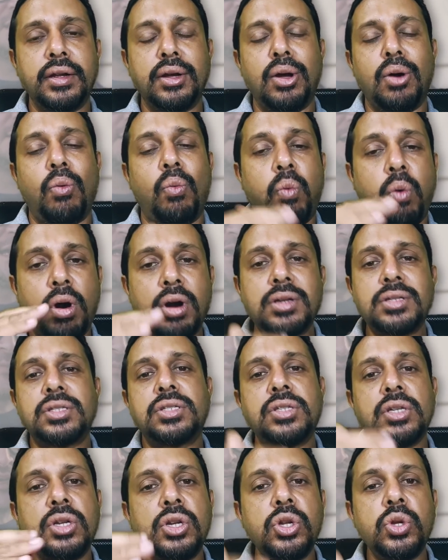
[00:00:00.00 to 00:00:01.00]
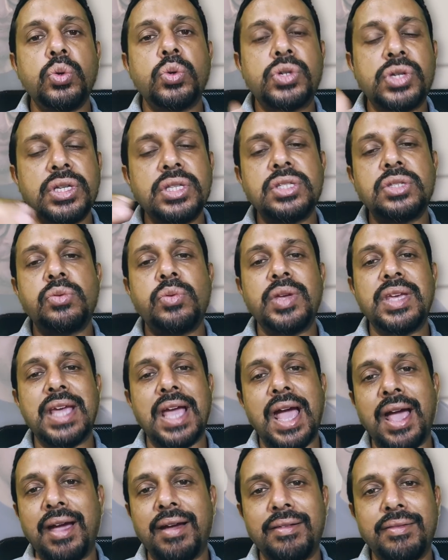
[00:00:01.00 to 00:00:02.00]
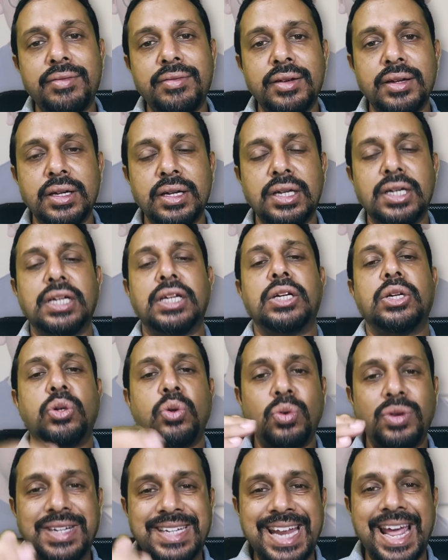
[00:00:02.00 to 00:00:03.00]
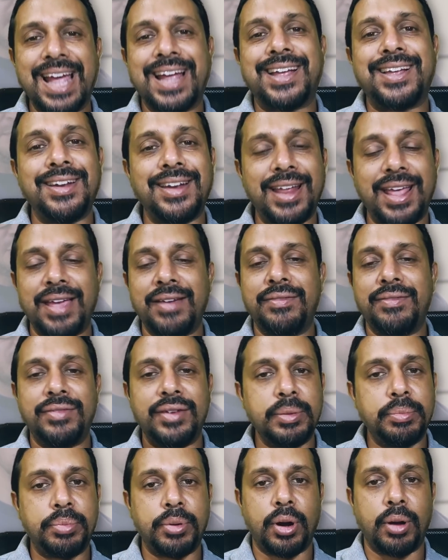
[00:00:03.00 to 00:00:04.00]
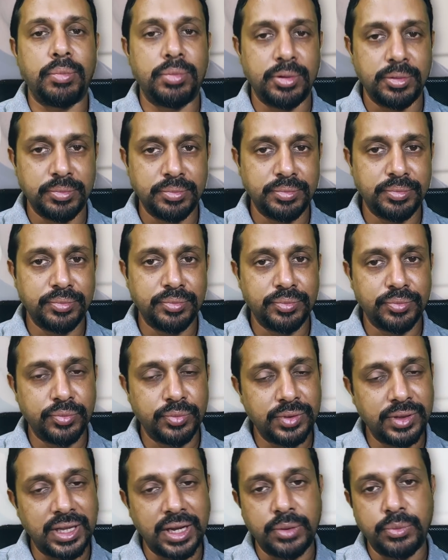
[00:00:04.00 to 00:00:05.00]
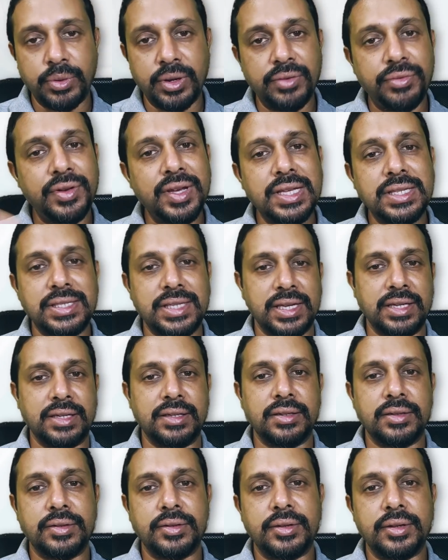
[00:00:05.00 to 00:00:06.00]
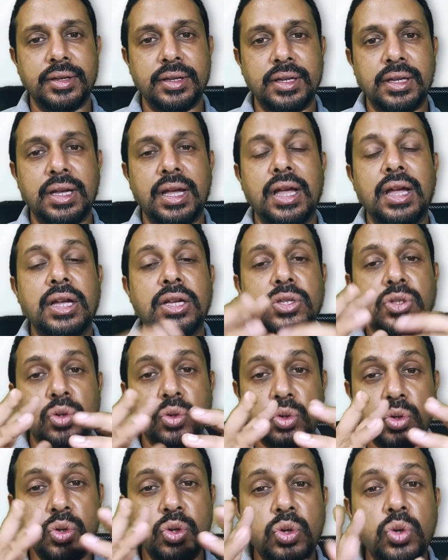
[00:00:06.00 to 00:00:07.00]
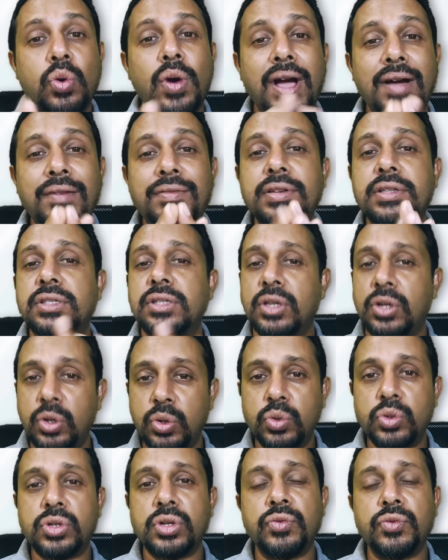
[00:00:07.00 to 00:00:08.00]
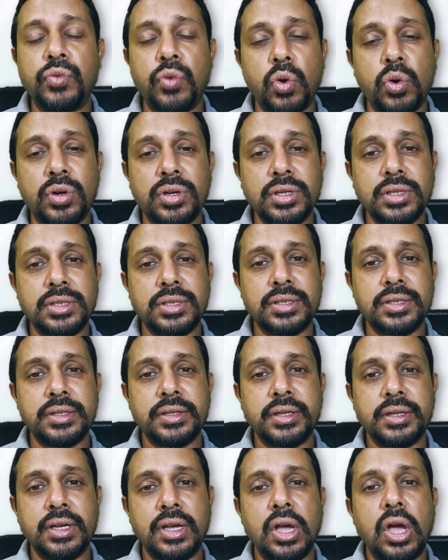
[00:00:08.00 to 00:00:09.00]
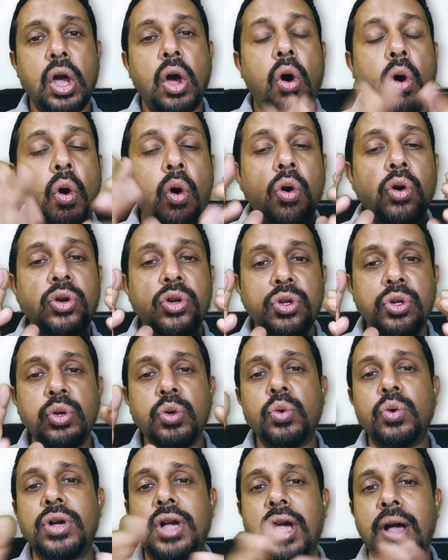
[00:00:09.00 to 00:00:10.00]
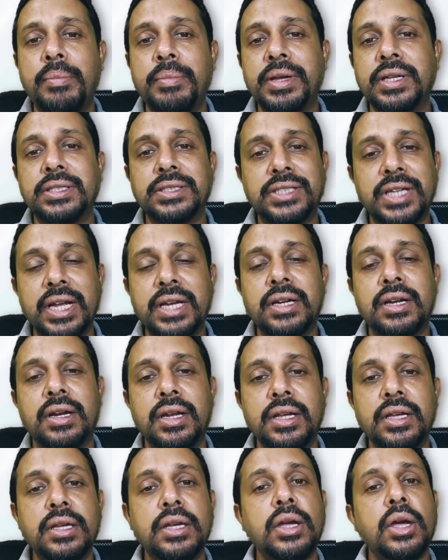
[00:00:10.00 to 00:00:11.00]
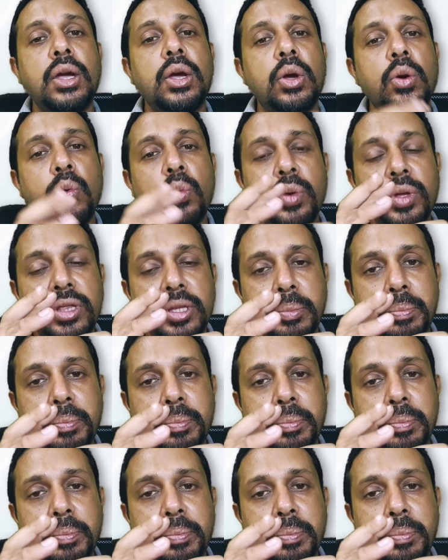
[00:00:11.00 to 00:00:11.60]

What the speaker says: what solutions we have to tackle every problem that we are facing. So do you have a solution focus, or do you come in generally with the